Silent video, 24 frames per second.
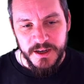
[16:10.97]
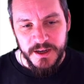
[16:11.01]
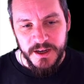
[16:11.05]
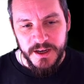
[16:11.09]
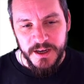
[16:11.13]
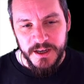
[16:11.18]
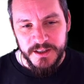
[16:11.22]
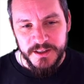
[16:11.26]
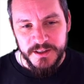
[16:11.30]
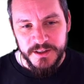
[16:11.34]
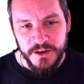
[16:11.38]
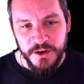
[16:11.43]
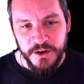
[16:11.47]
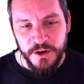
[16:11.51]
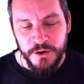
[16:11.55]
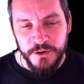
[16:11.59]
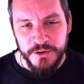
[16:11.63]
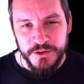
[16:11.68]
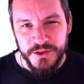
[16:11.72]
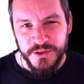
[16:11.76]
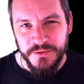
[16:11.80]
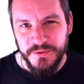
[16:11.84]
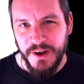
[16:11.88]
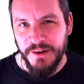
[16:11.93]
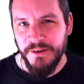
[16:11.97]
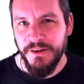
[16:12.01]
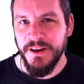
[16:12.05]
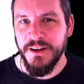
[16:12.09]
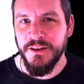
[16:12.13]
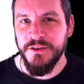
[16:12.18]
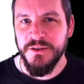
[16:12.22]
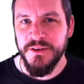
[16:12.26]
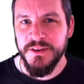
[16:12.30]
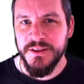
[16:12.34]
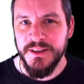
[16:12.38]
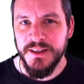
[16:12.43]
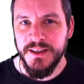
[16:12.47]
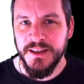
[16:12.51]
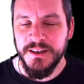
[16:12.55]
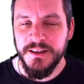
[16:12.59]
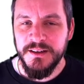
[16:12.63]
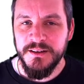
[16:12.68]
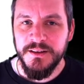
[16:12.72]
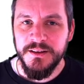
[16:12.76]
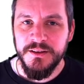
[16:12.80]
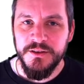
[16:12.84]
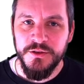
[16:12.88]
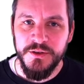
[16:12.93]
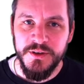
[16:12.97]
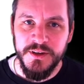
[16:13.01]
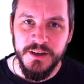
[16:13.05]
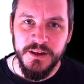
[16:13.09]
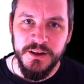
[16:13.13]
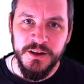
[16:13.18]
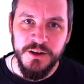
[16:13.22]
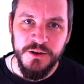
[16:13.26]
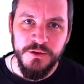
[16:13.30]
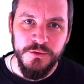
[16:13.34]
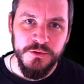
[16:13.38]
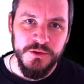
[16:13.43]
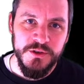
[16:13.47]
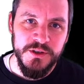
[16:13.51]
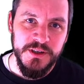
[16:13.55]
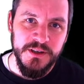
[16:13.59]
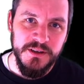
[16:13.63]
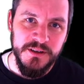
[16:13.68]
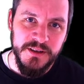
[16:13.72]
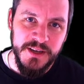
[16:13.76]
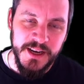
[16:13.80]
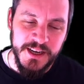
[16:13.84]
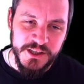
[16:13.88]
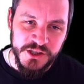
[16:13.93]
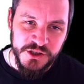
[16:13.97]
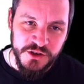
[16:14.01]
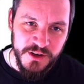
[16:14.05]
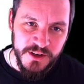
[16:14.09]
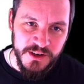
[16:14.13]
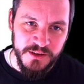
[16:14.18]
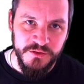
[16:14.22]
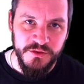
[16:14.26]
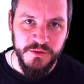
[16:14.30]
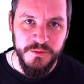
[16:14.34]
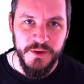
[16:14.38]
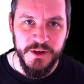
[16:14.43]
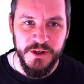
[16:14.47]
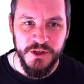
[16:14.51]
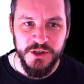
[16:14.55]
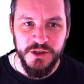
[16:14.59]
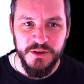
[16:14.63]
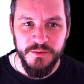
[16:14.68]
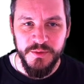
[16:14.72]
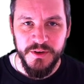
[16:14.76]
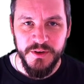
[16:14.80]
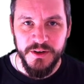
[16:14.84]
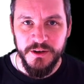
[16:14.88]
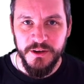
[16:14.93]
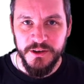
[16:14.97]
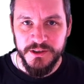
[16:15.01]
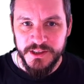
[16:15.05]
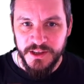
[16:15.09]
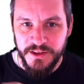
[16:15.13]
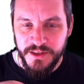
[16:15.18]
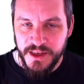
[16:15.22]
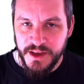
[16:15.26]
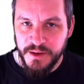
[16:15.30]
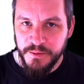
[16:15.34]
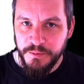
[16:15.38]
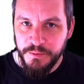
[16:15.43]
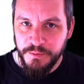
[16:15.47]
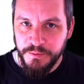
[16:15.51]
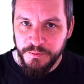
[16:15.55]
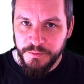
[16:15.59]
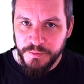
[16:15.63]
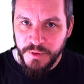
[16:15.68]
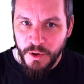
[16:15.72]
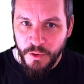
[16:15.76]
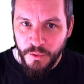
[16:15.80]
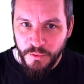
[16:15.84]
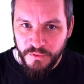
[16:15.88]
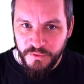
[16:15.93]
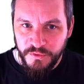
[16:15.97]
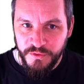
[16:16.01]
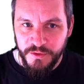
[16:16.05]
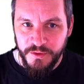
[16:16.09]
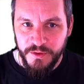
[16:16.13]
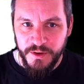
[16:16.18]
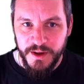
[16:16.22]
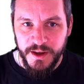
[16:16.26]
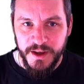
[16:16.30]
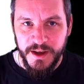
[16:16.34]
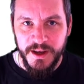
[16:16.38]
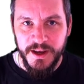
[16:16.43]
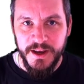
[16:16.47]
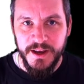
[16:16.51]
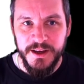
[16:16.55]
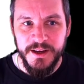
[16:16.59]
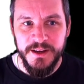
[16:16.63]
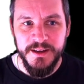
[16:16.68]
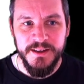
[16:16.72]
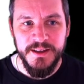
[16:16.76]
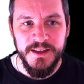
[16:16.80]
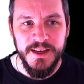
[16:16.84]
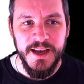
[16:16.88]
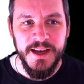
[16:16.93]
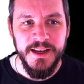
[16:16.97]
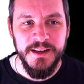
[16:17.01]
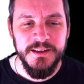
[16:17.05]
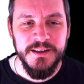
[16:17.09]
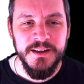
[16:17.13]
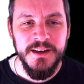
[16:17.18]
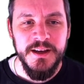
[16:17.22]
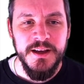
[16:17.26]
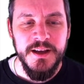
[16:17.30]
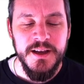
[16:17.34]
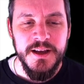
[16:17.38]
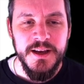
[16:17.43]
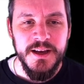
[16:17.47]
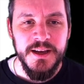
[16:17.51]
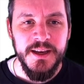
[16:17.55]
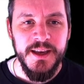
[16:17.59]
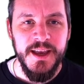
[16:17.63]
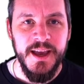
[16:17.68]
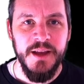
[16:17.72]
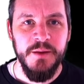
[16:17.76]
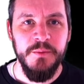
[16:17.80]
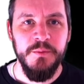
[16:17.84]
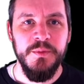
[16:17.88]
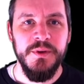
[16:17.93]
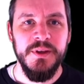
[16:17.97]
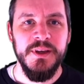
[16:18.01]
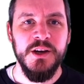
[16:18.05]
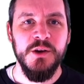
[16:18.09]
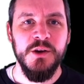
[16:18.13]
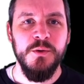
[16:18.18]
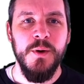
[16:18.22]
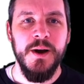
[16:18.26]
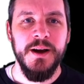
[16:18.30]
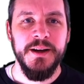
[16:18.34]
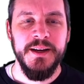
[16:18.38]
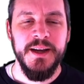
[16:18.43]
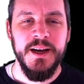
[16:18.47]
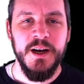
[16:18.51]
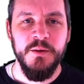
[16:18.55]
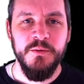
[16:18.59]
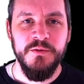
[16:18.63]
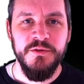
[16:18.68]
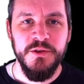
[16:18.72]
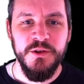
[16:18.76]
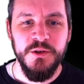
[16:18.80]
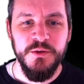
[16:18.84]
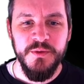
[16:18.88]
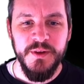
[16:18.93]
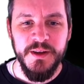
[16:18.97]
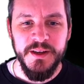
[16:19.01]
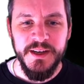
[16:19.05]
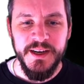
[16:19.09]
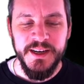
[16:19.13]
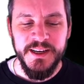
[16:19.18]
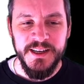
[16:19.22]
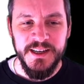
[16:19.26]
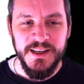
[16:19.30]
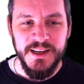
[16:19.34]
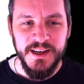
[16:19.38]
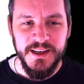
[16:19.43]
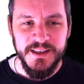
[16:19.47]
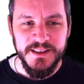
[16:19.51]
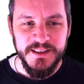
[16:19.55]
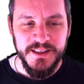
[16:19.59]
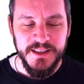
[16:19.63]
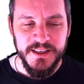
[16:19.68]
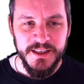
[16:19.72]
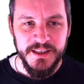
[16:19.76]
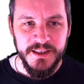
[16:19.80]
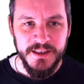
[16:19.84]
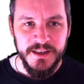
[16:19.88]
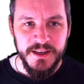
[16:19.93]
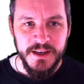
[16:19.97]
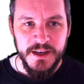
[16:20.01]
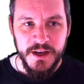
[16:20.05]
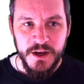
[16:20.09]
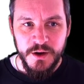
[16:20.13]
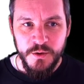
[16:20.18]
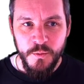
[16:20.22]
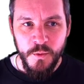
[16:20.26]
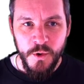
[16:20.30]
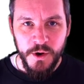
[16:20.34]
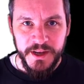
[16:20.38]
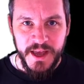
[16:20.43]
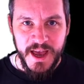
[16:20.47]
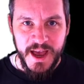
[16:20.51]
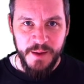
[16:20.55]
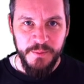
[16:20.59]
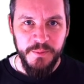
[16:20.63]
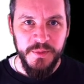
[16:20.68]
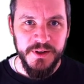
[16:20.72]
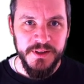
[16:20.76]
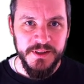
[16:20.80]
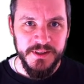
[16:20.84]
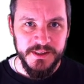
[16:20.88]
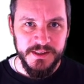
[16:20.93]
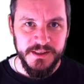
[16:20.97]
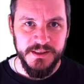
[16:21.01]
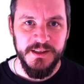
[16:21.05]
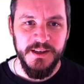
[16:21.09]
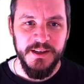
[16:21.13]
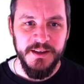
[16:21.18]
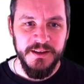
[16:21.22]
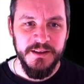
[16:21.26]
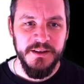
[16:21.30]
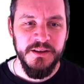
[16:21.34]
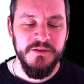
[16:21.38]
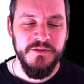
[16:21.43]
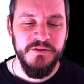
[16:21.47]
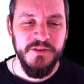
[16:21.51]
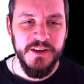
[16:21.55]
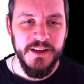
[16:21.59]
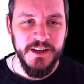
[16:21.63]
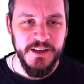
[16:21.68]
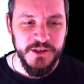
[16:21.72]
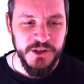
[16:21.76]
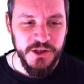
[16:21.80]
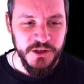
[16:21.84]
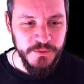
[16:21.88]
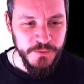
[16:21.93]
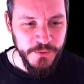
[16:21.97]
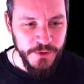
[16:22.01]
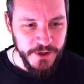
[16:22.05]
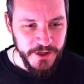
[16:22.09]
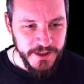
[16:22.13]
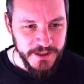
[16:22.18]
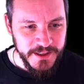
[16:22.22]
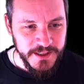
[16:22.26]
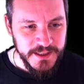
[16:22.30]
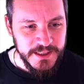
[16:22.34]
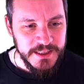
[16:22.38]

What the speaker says: It's also very interesting to include textual information, because I think both in the end can be quite helpful when analyzing what happens in the financial world.